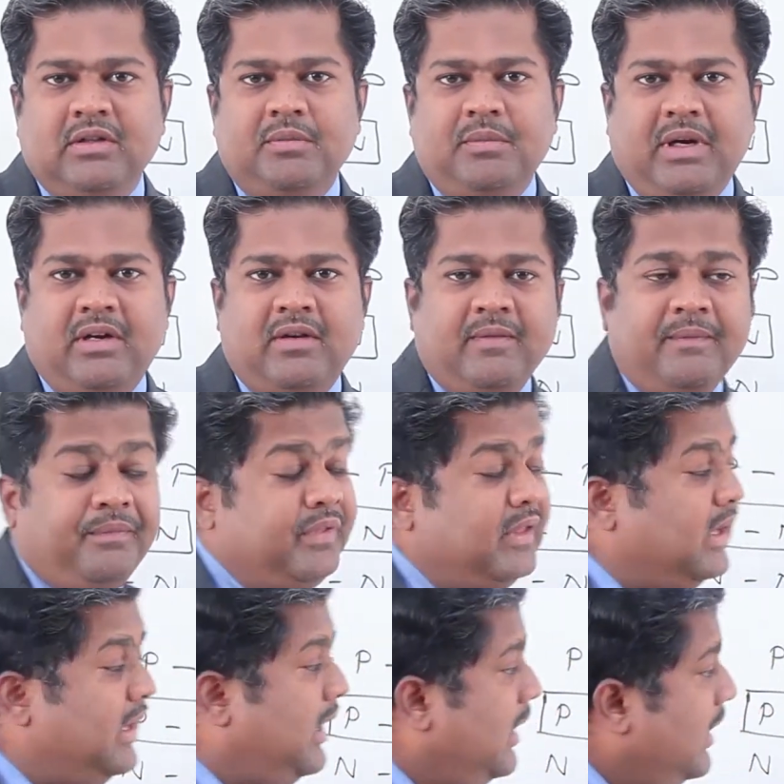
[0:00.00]
But
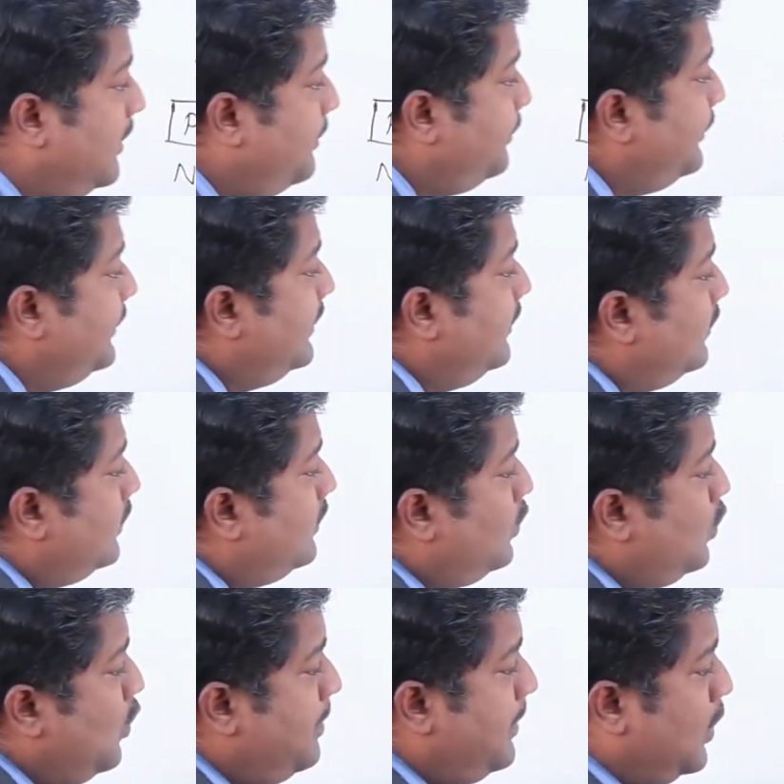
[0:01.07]

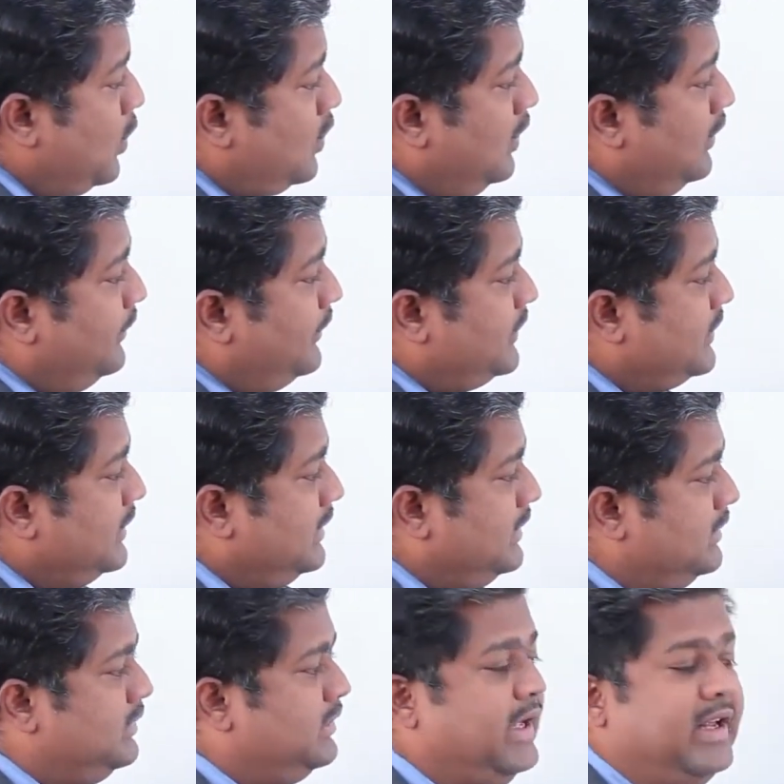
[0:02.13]
two protons,
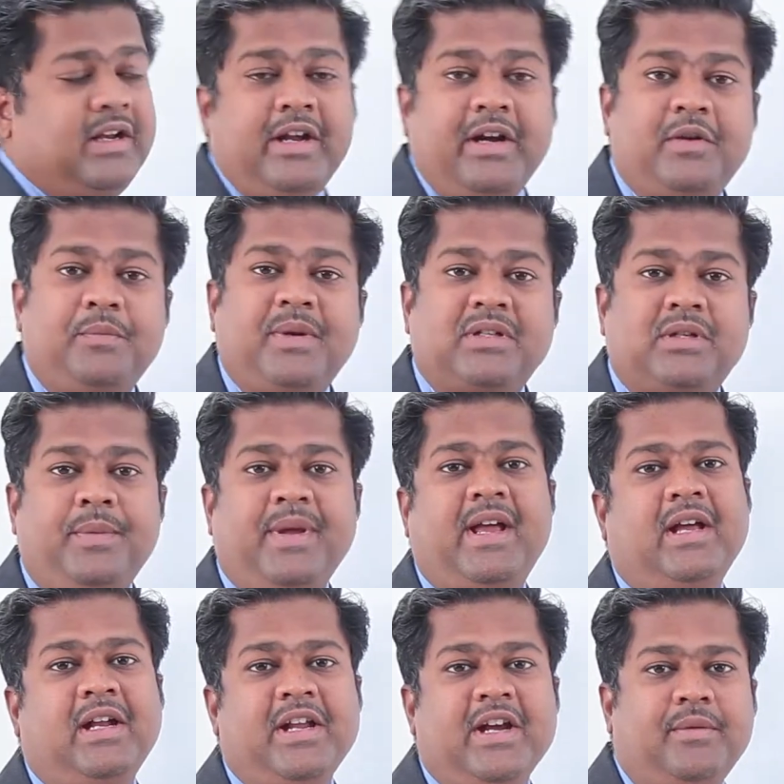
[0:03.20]
then it must be
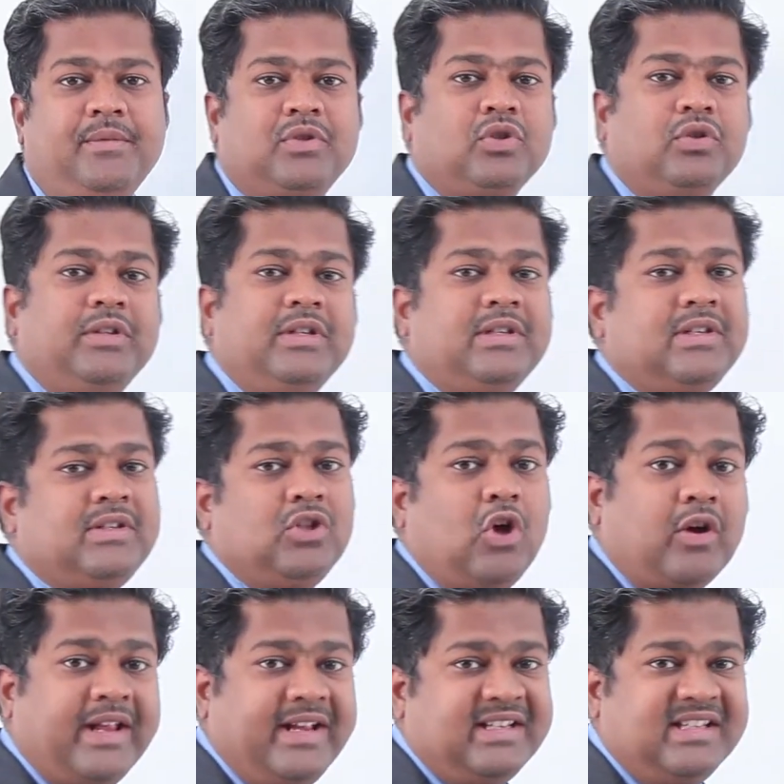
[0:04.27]
helium. So this is
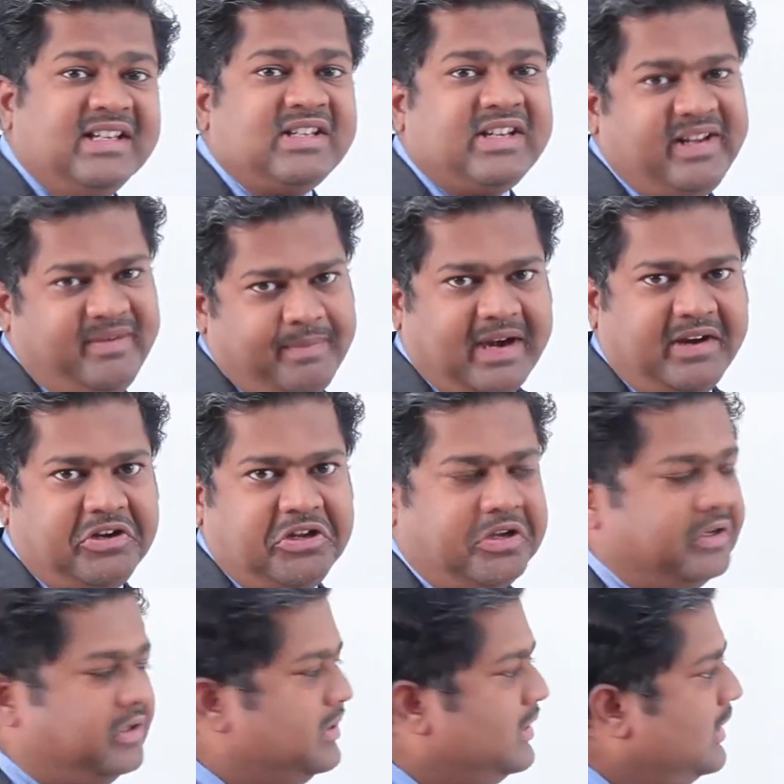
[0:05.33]
not existing particle.